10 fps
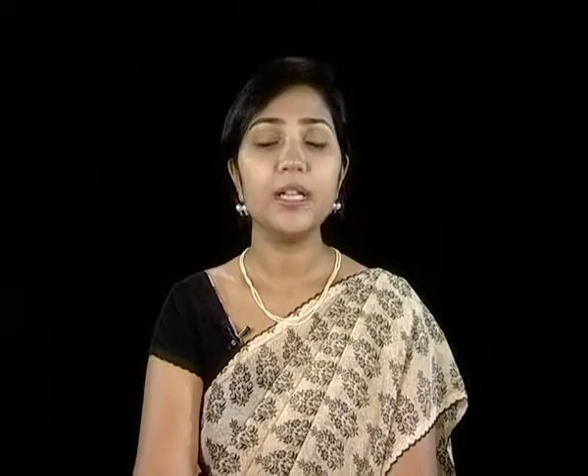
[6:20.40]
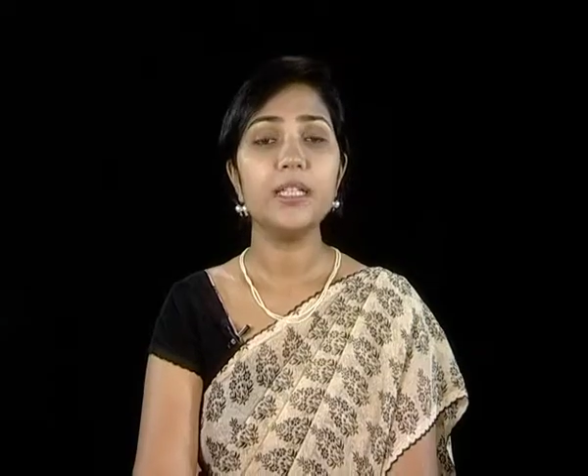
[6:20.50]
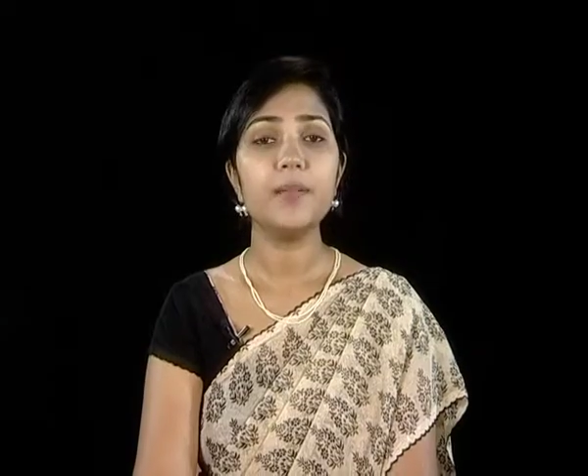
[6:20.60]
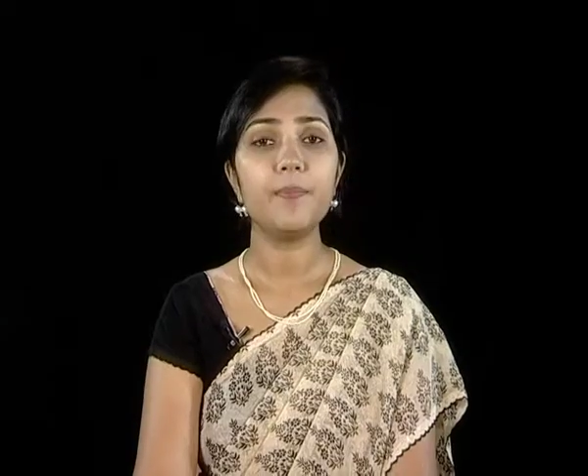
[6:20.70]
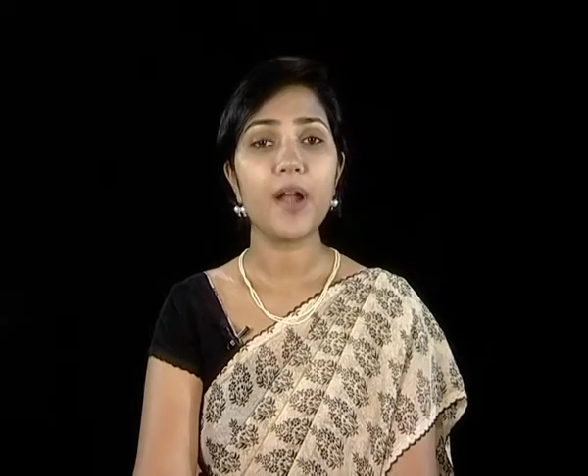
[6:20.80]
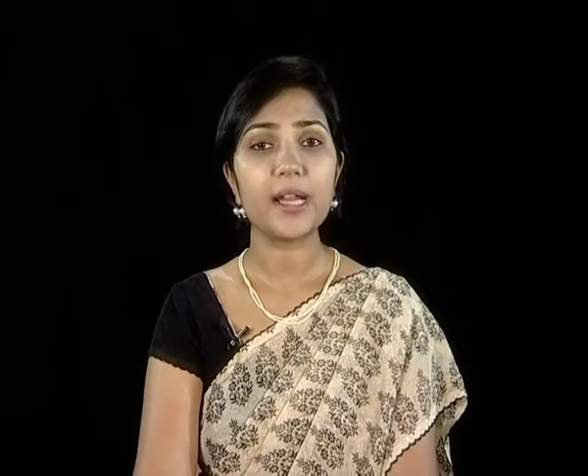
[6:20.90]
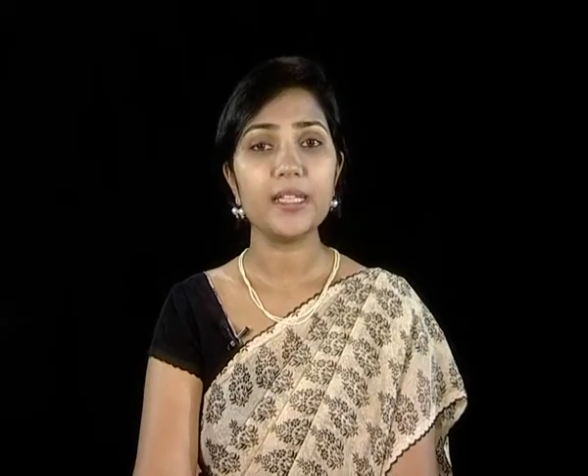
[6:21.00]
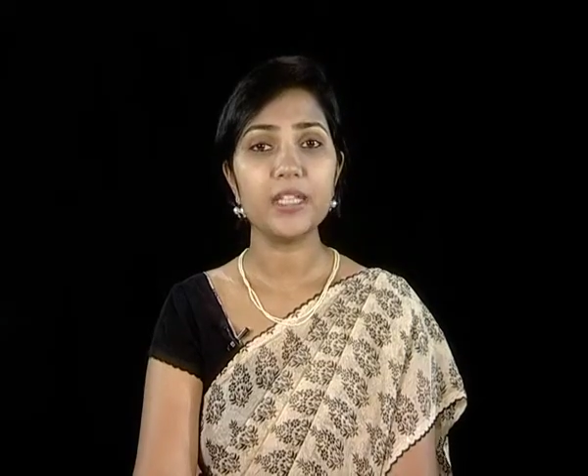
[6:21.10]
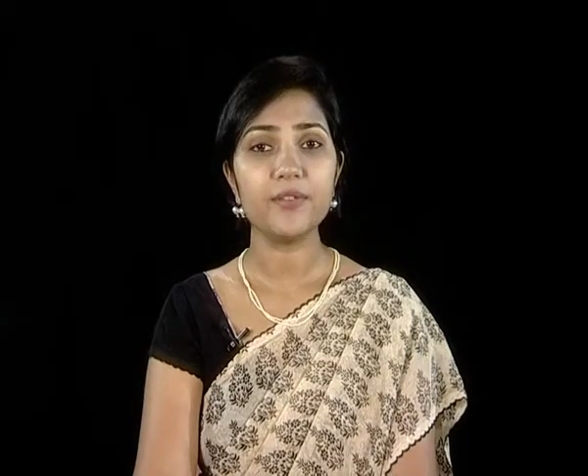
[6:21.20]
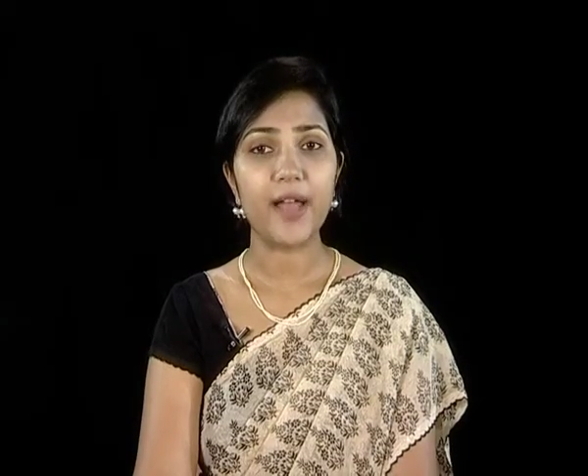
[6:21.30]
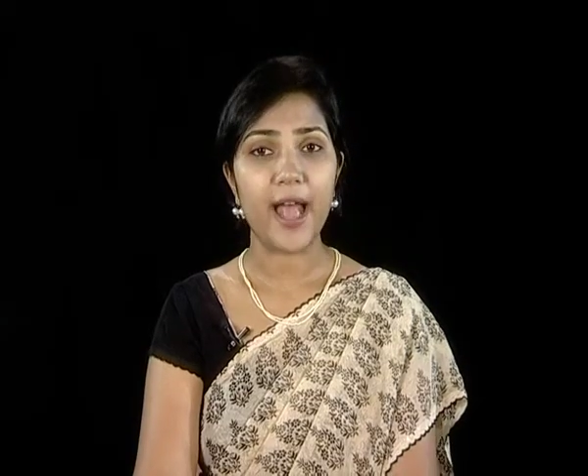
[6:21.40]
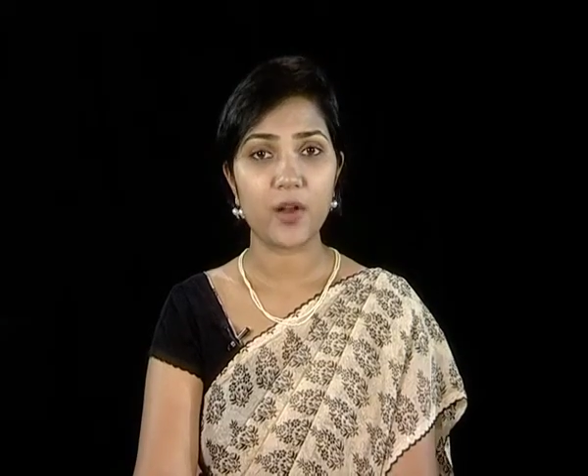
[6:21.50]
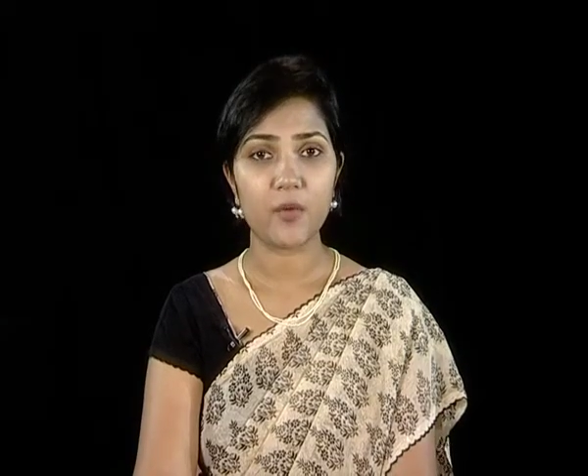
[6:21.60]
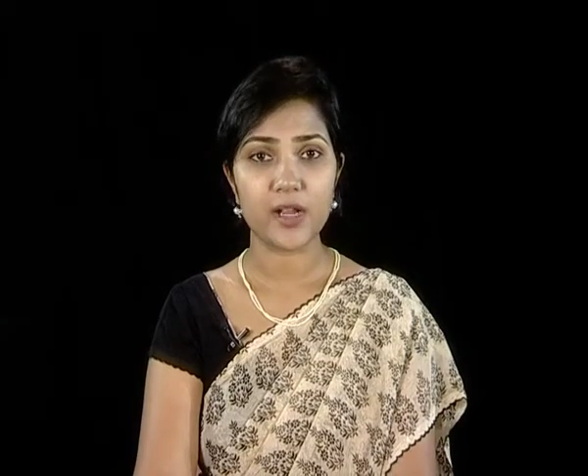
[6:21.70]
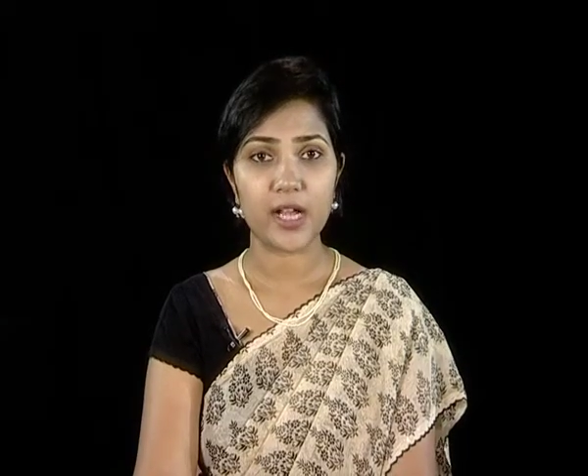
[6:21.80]
The practice of
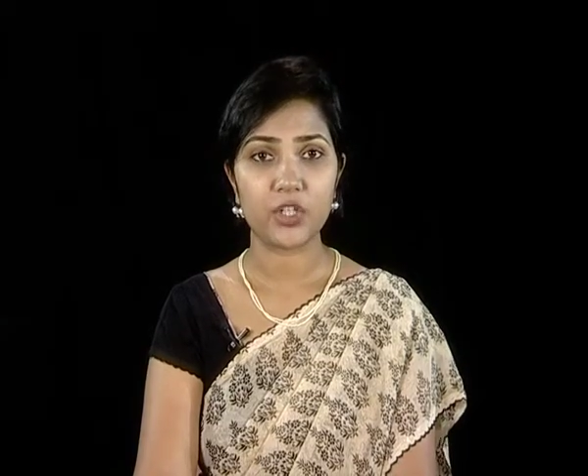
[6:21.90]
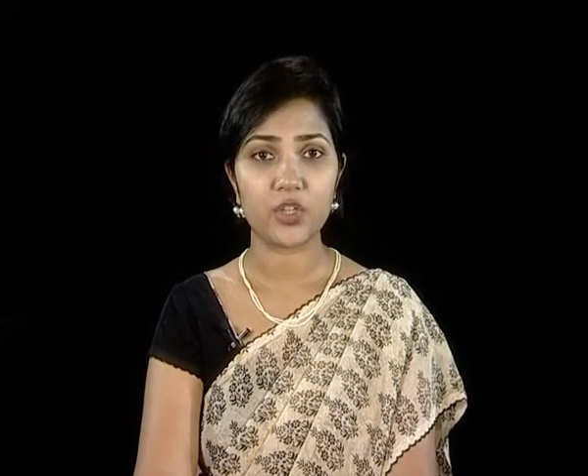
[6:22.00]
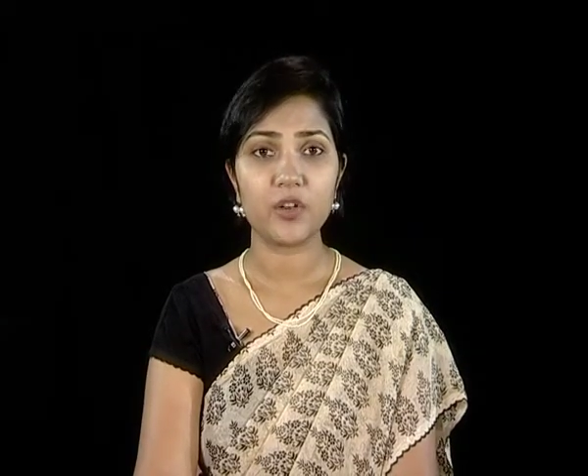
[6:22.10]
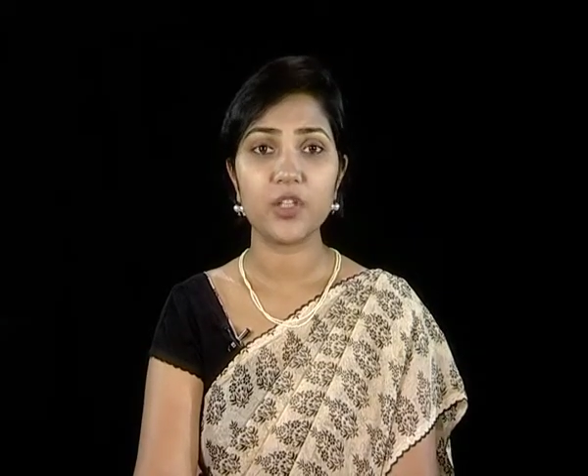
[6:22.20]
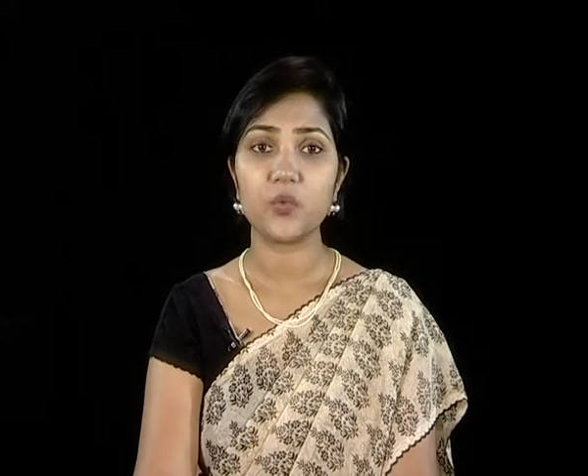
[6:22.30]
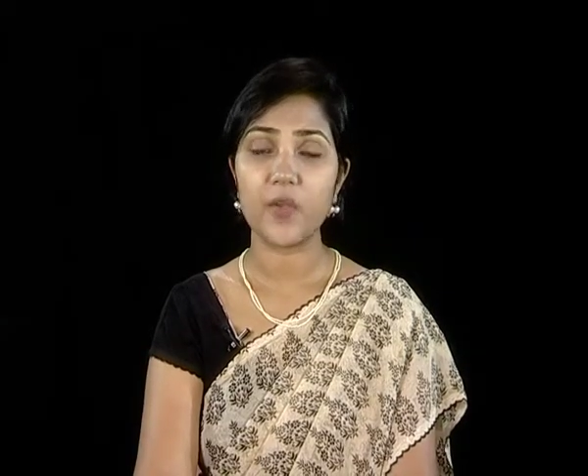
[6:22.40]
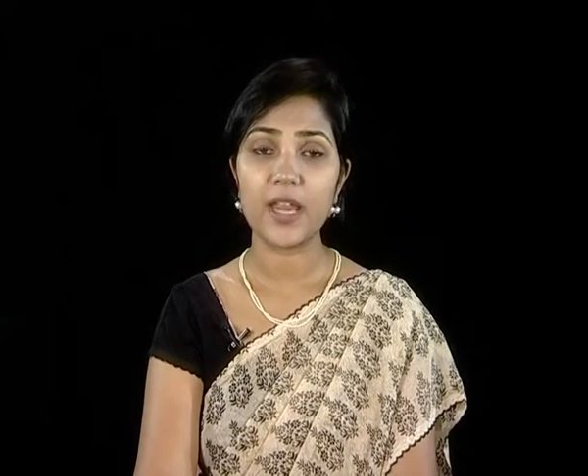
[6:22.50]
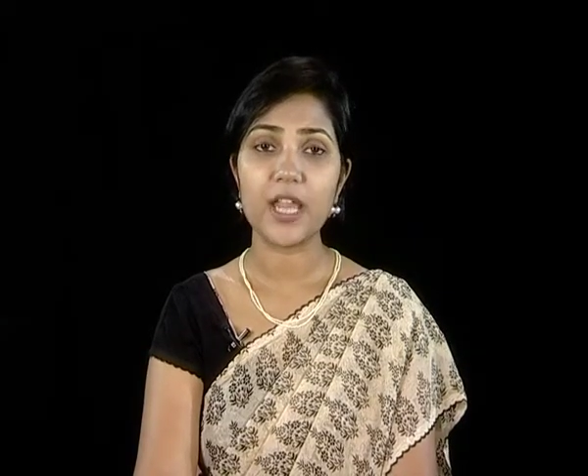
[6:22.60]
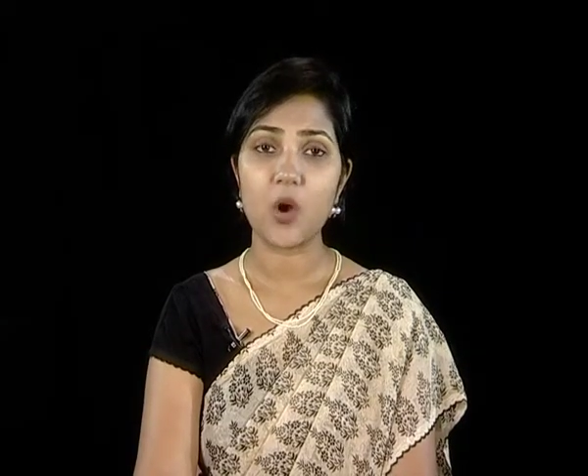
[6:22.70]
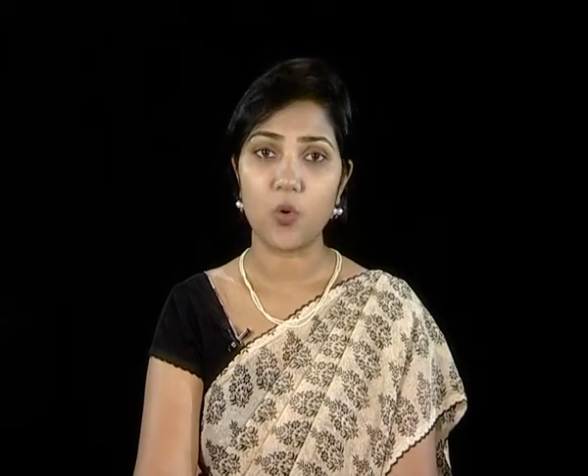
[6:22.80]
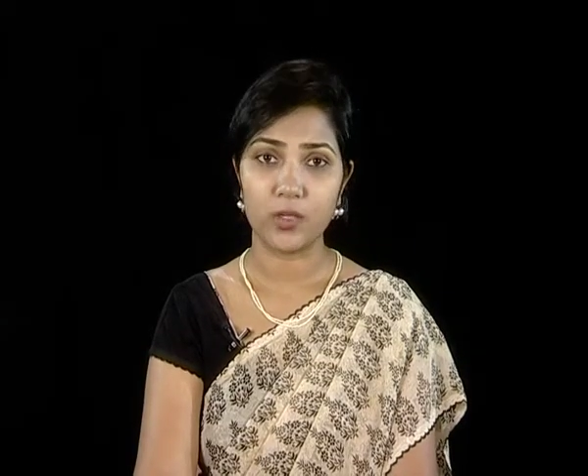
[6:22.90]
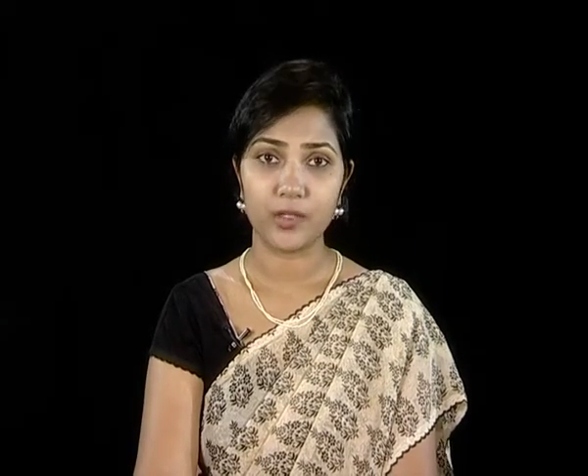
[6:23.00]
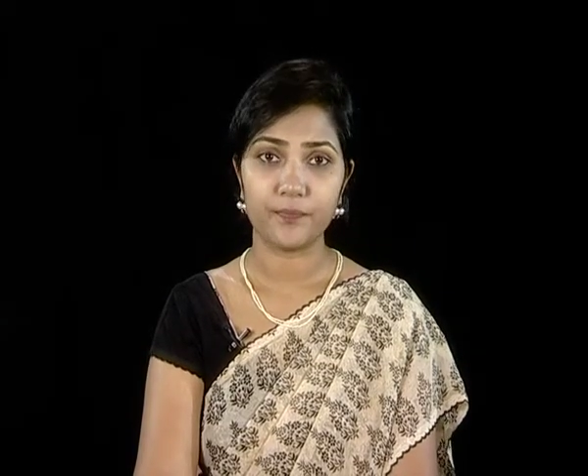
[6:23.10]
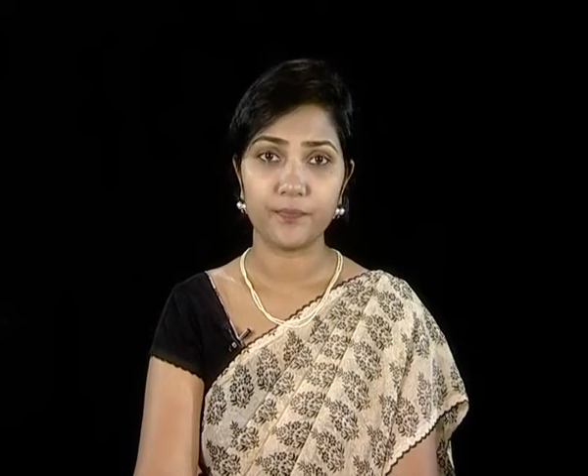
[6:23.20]
aquaculture is very old